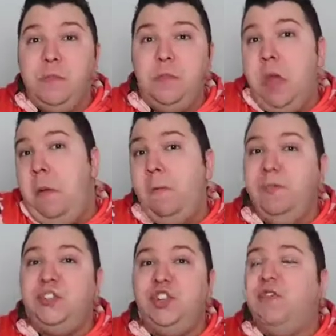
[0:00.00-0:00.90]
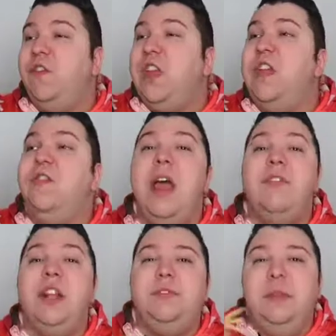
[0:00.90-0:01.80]
Yeah, let's just forget their
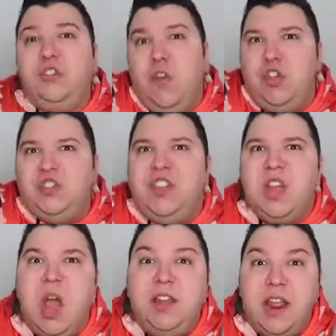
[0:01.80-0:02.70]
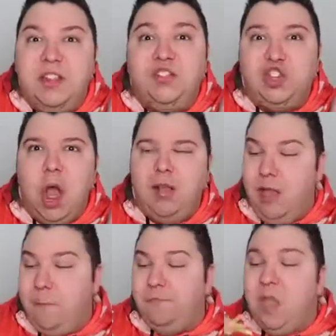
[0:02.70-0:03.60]
advertisement. Let's focus on the content. It's chocolate.